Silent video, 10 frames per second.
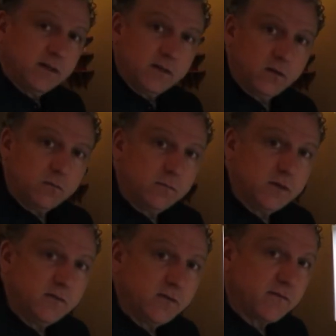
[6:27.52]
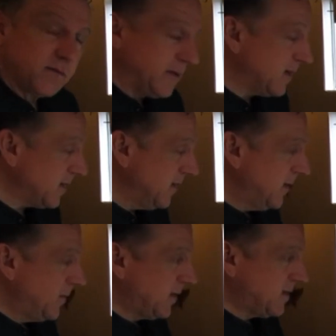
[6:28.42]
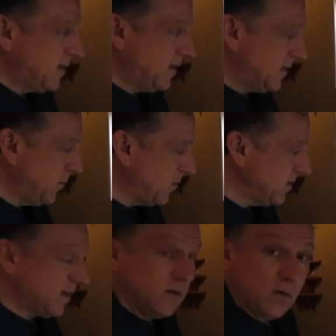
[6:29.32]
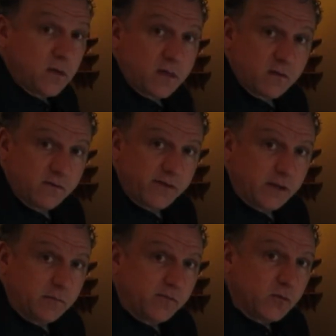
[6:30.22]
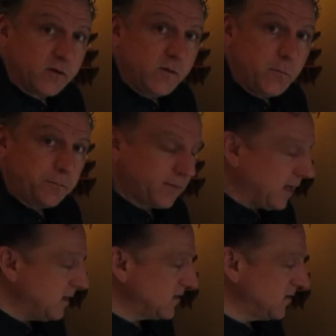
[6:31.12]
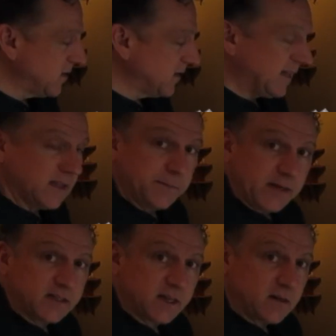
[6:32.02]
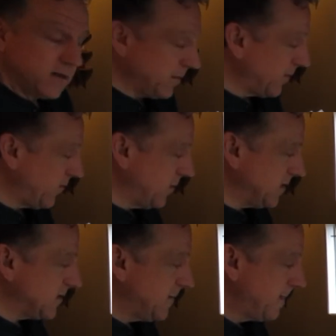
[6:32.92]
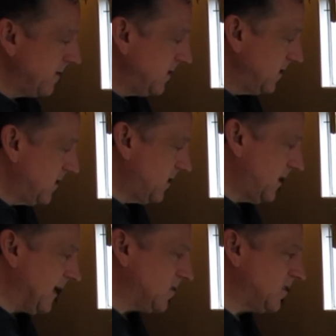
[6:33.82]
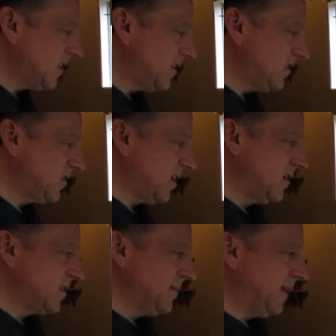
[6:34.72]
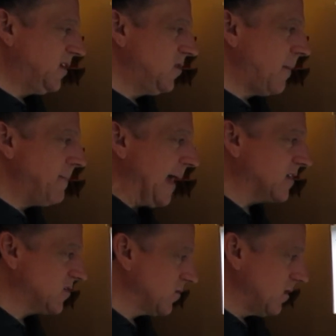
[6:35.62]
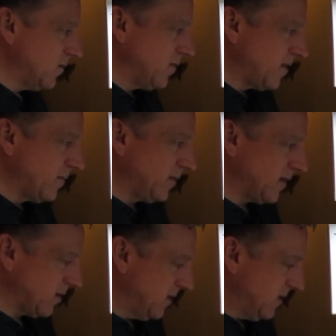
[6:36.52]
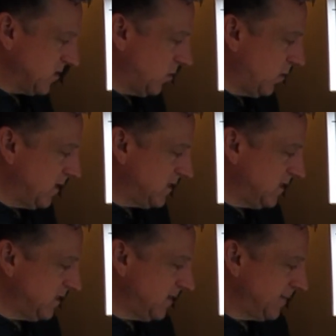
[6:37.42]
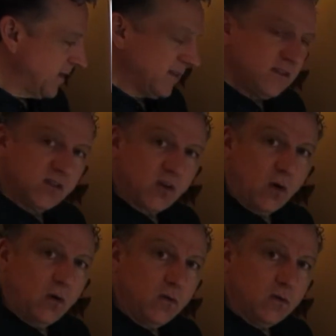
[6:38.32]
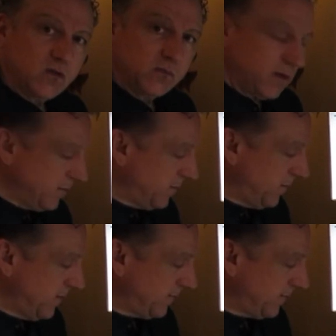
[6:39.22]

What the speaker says: maneuver of the pick, but it's important that you know that they're available for you, and so you're going to get the best out of your performance. Exercises to make you a master rhythm player. So what is this? This is all those rhythm